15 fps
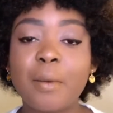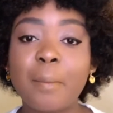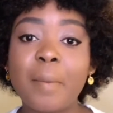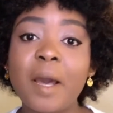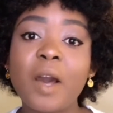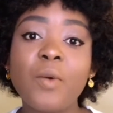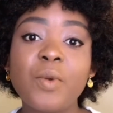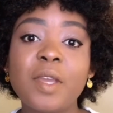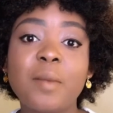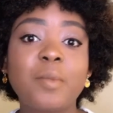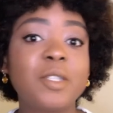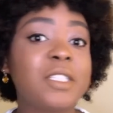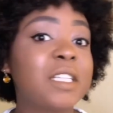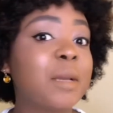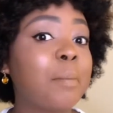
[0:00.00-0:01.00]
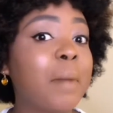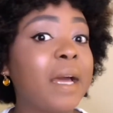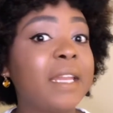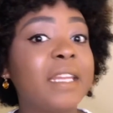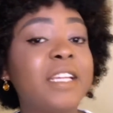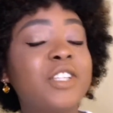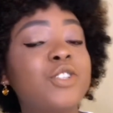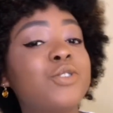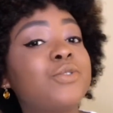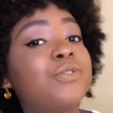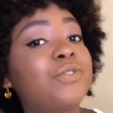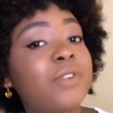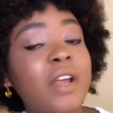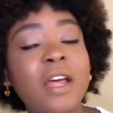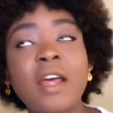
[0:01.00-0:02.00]
per week posting monday to
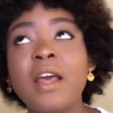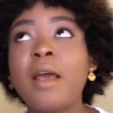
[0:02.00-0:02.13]
Friday,